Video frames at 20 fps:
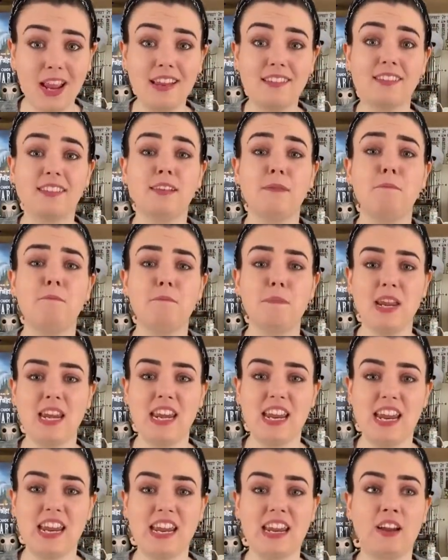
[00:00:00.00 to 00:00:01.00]
It's a
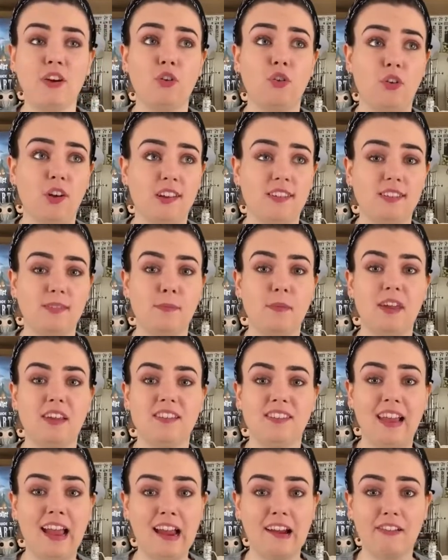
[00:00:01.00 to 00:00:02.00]
mini
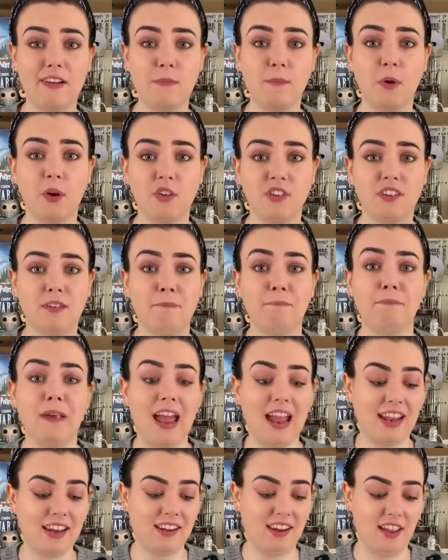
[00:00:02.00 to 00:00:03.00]
Christmas Harry Potter
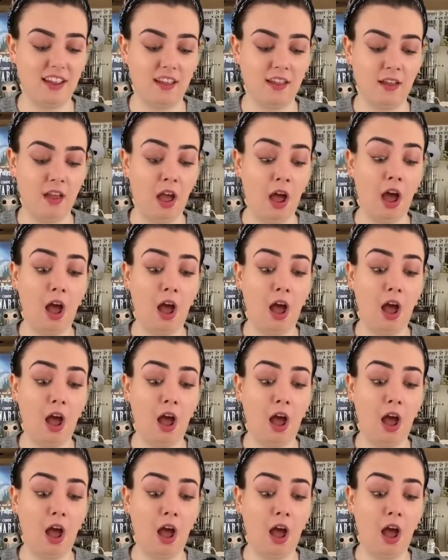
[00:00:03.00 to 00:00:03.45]
magnet.